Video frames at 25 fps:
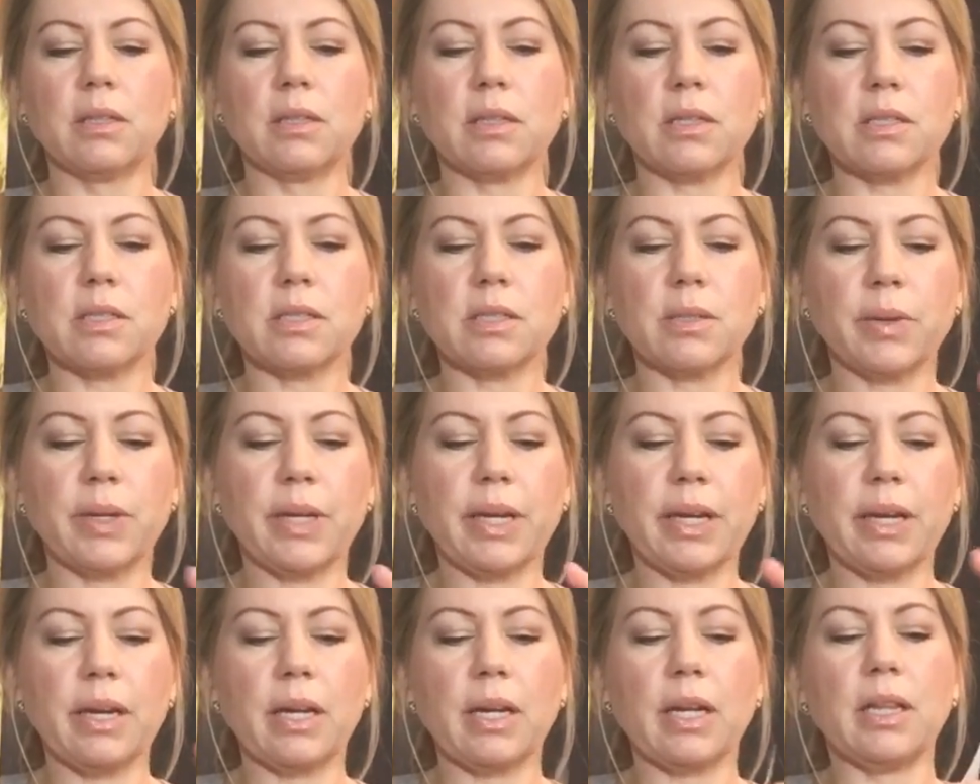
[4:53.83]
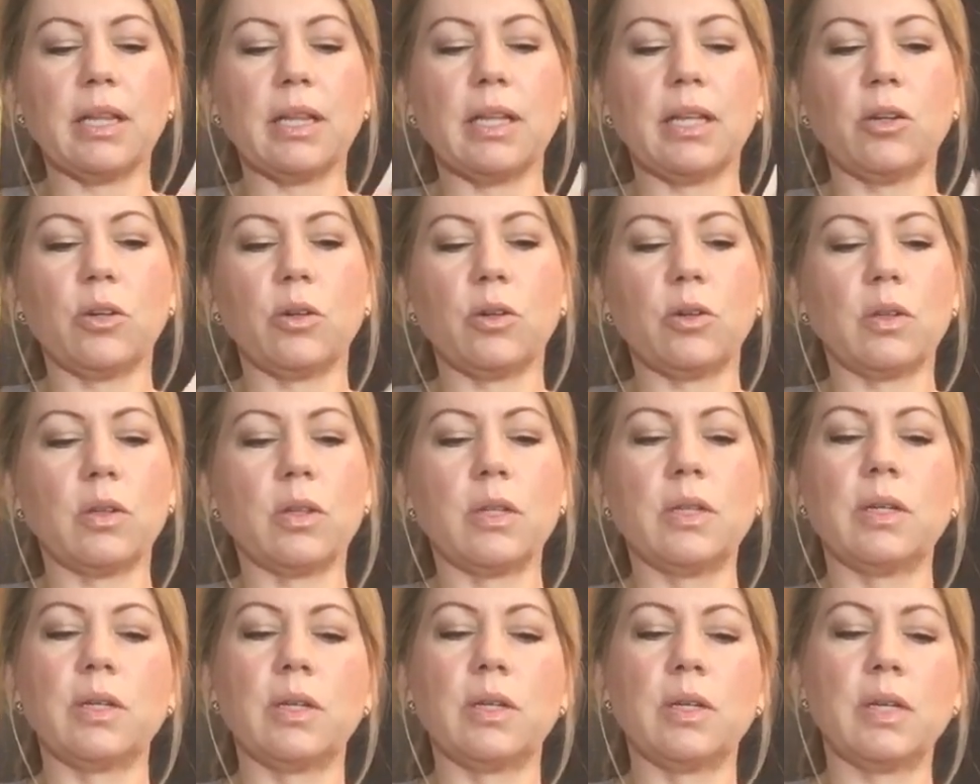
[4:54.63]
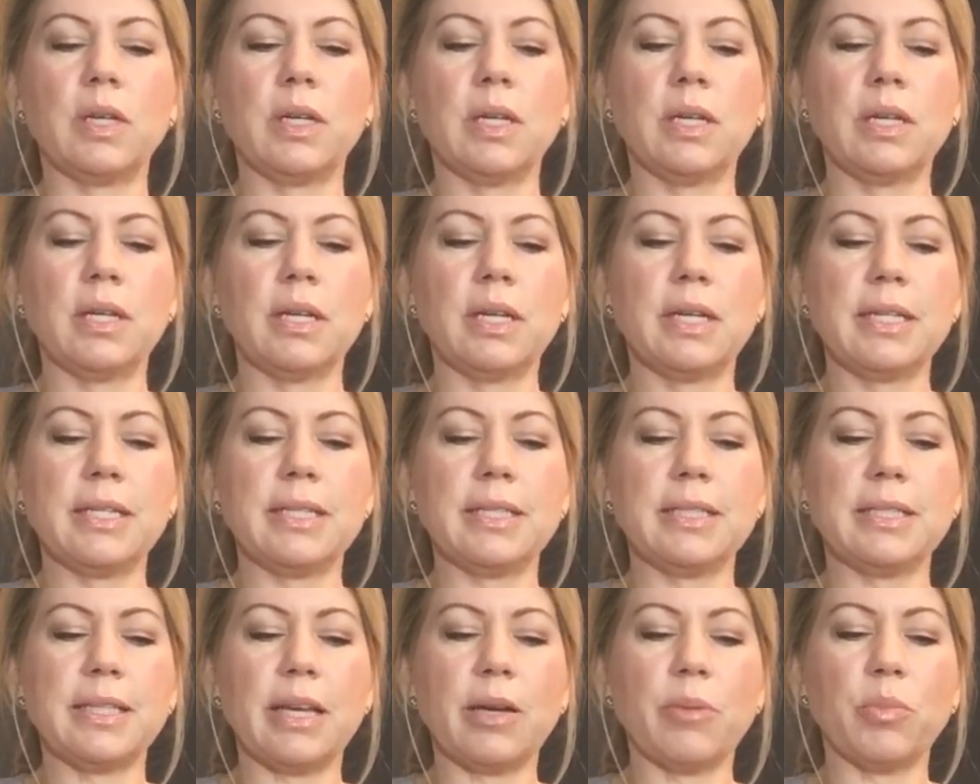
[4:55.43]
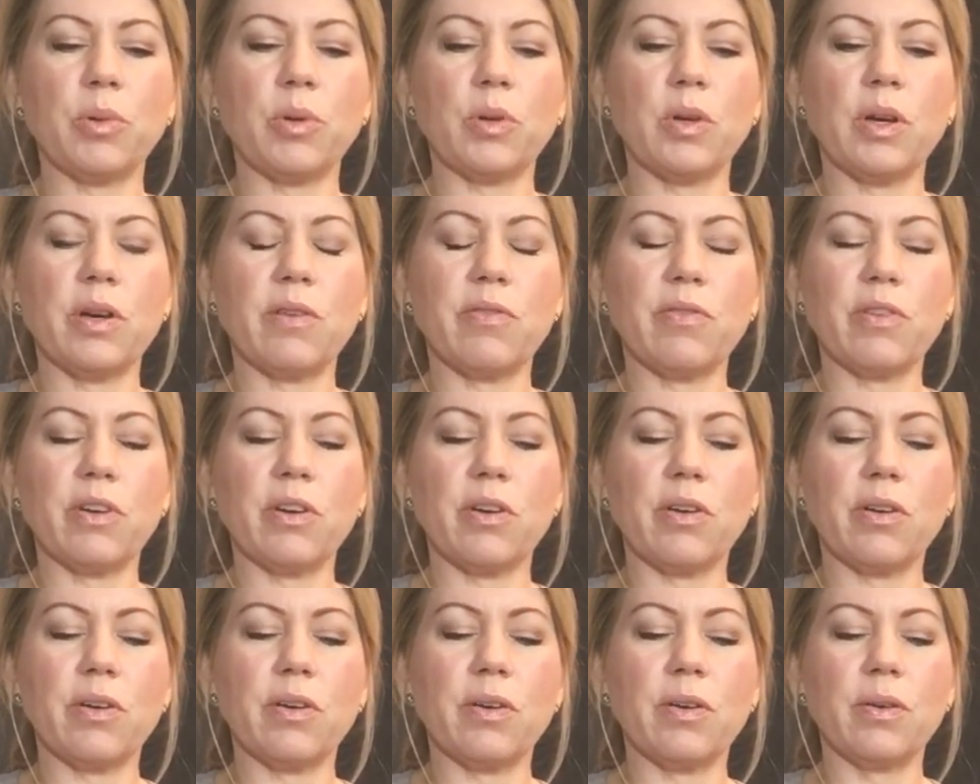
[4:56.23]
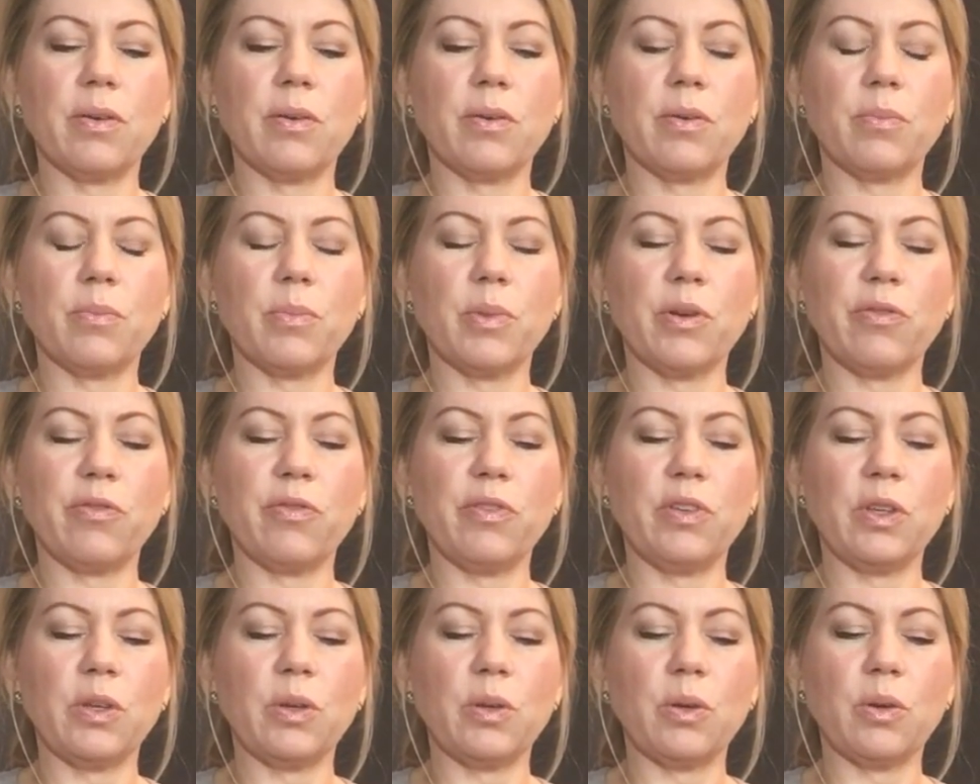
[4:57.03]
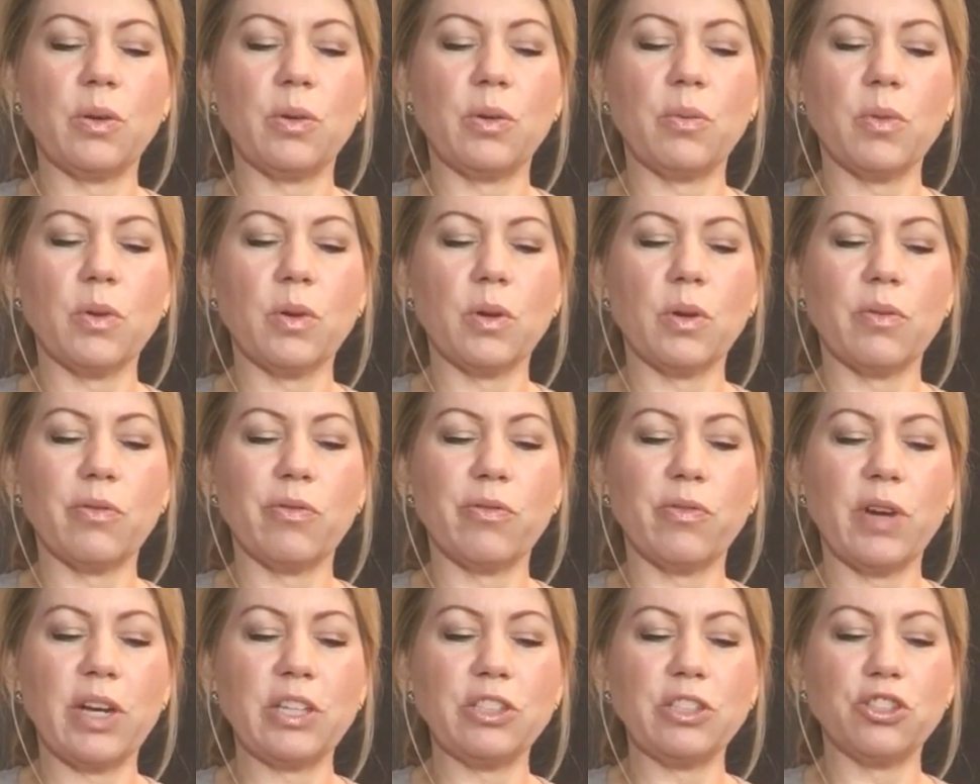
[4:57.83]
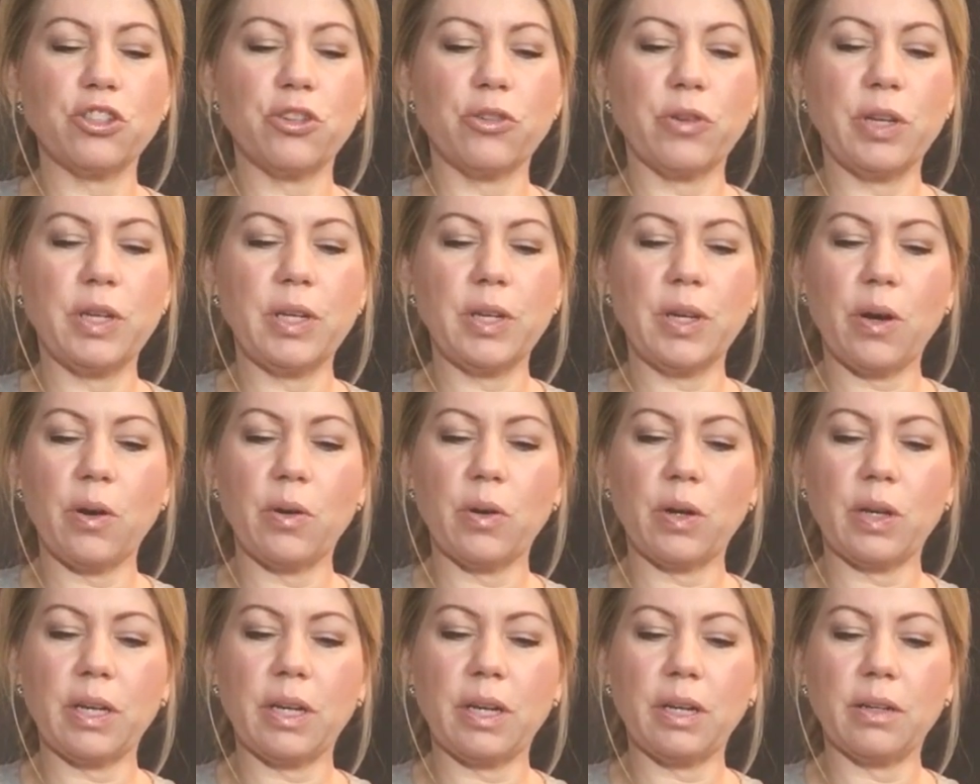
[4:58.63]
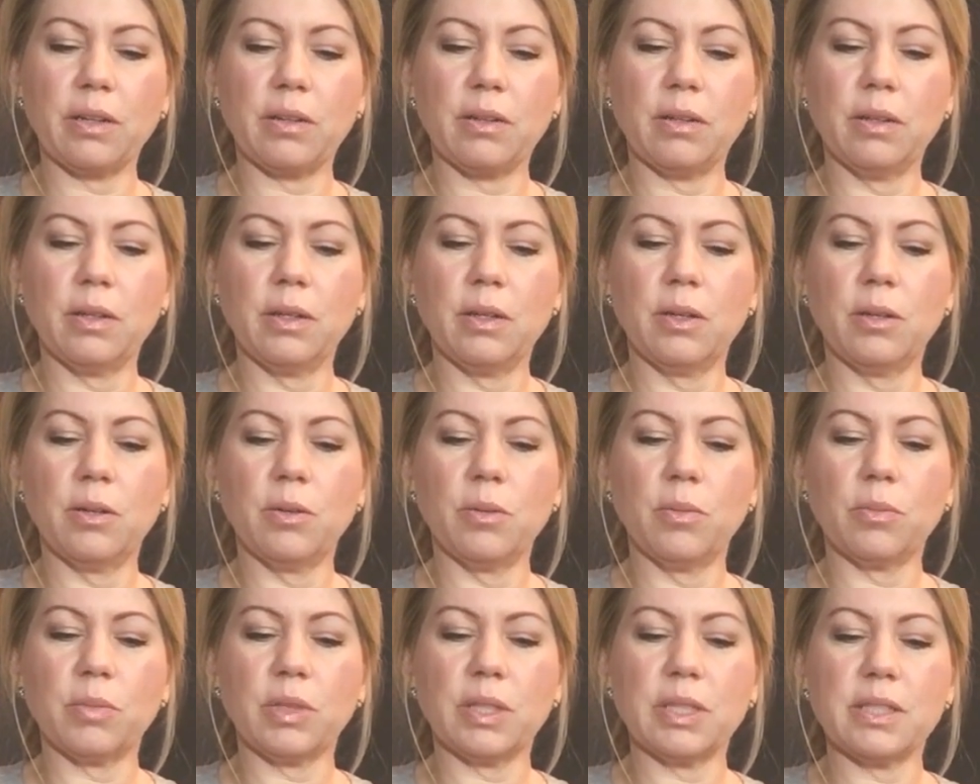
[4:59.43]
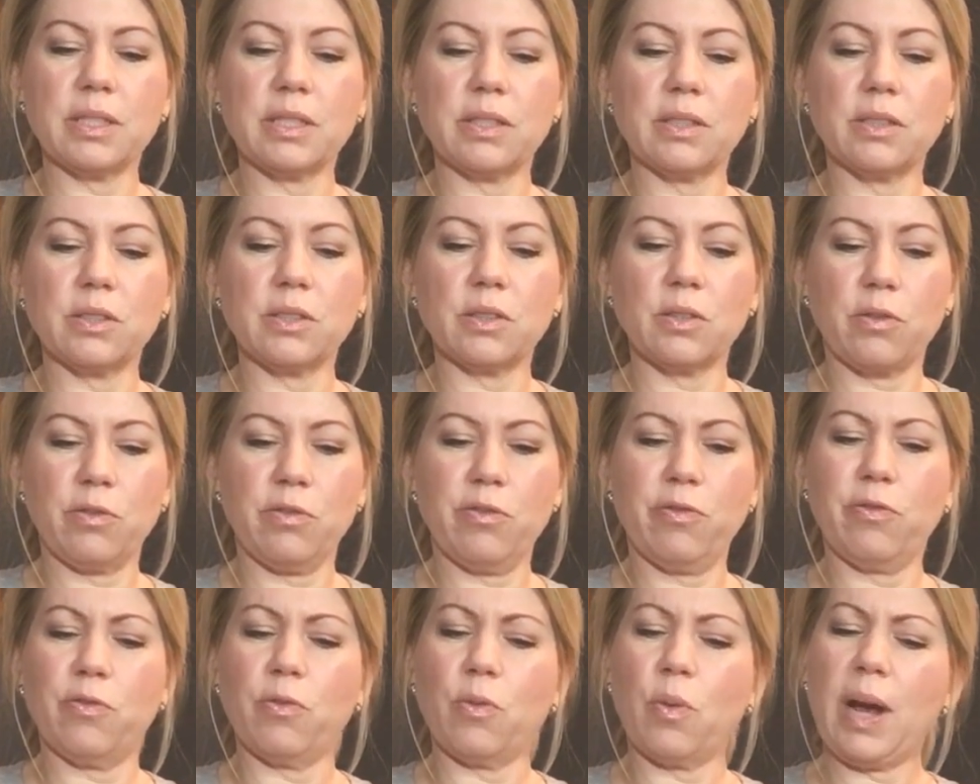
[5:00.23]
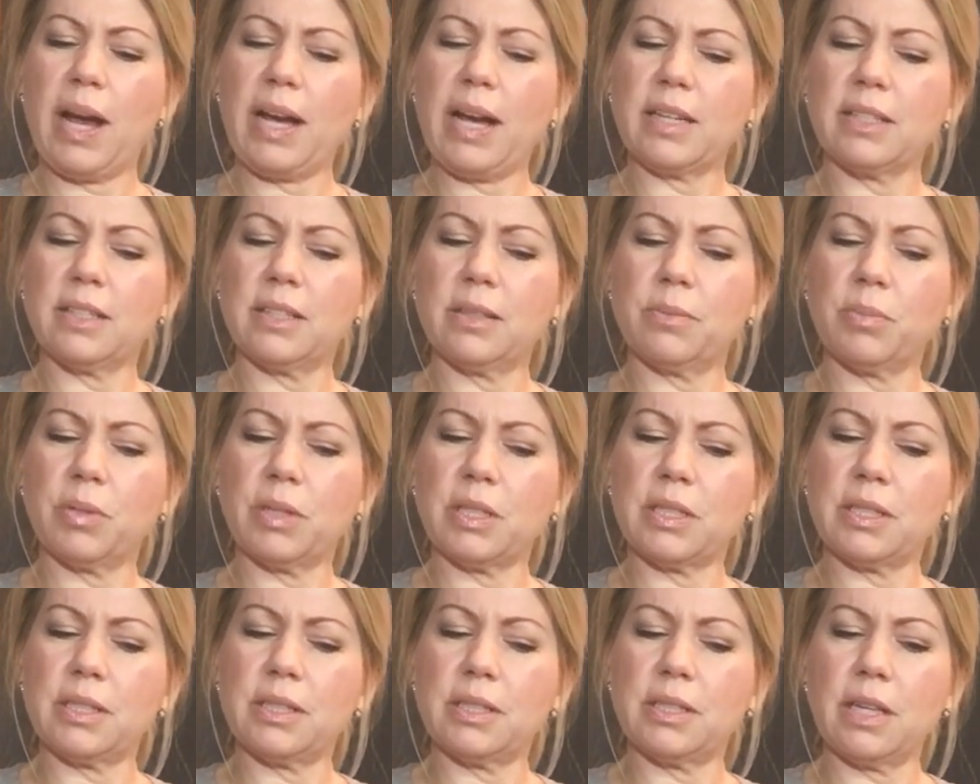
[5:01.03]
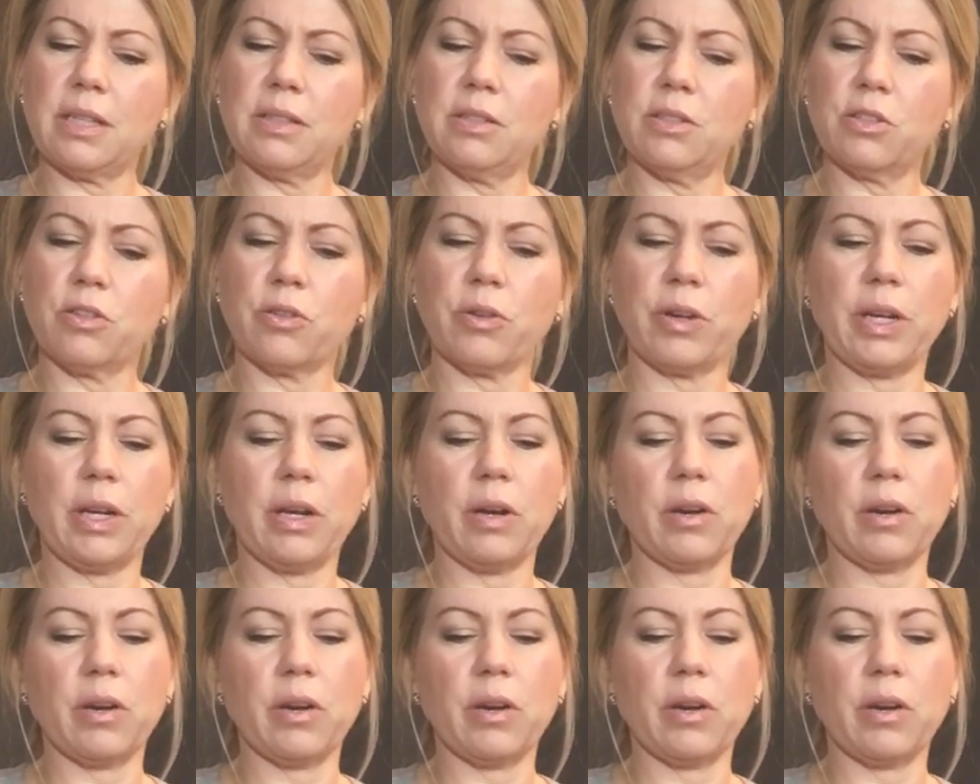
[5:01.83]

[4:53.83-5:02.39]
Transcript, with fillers: Looks like it got a little sample of a perfume or fresh green coconut plus surf wax plus sunscreen.